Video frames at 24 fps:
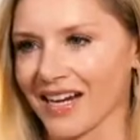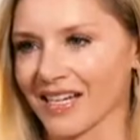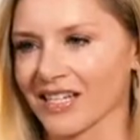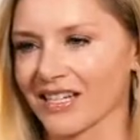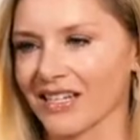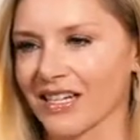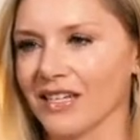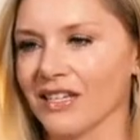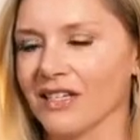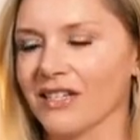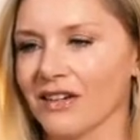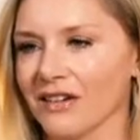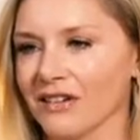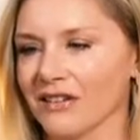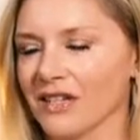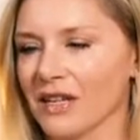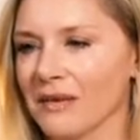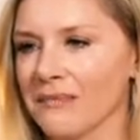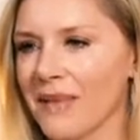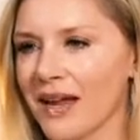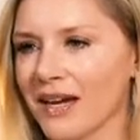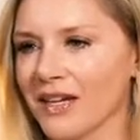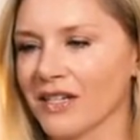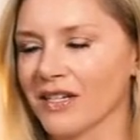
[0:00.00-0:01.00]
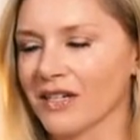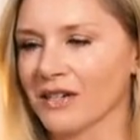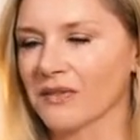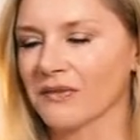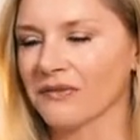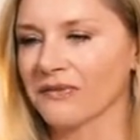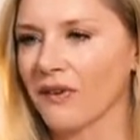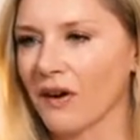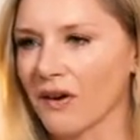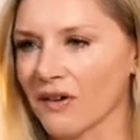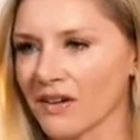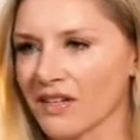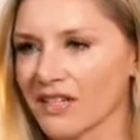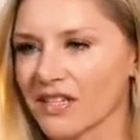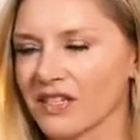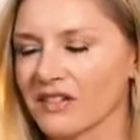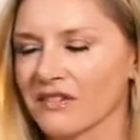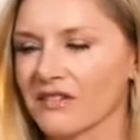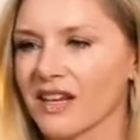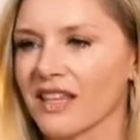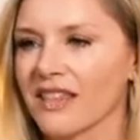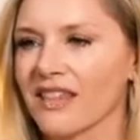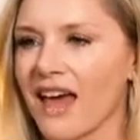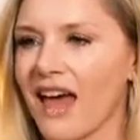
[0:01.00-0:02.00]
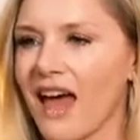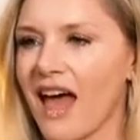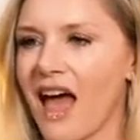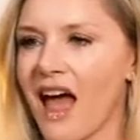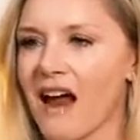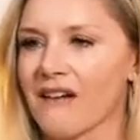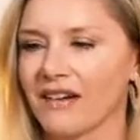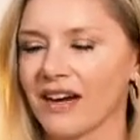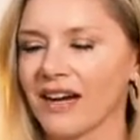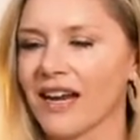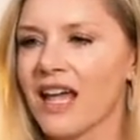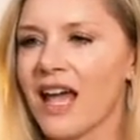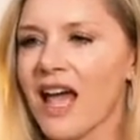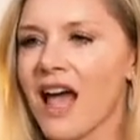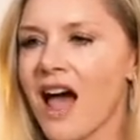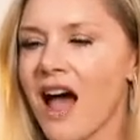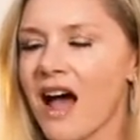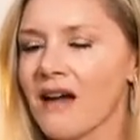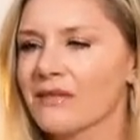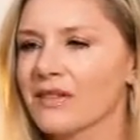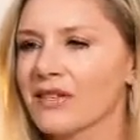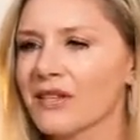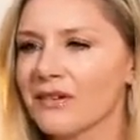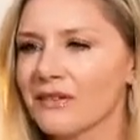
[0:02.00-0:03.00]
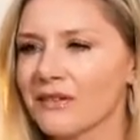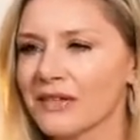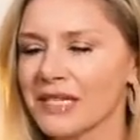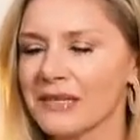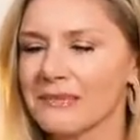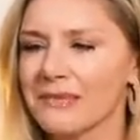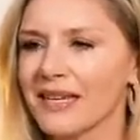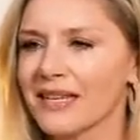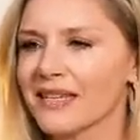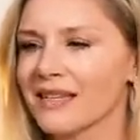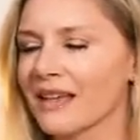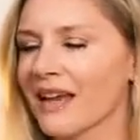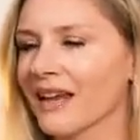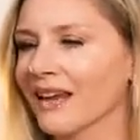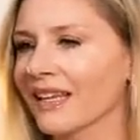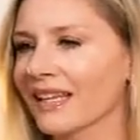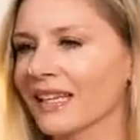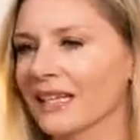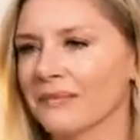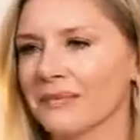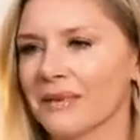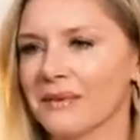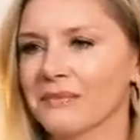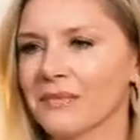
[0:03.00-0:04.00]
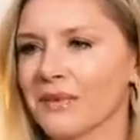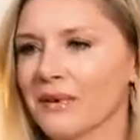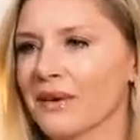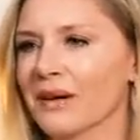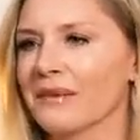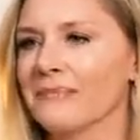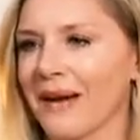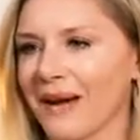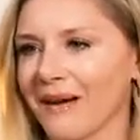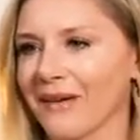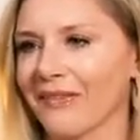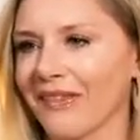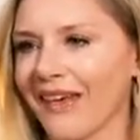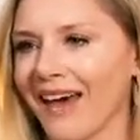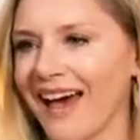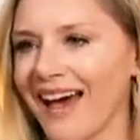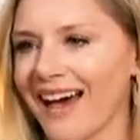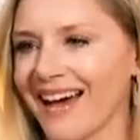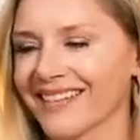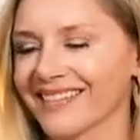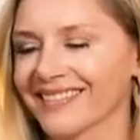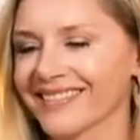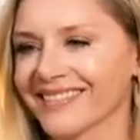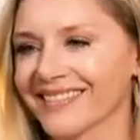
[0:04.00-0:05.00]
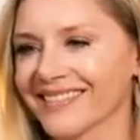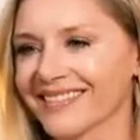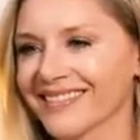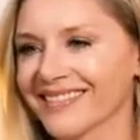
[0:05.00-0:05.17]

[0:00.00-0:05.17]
actually does. You mentioned forestry there, and talk to me a little bit more about that.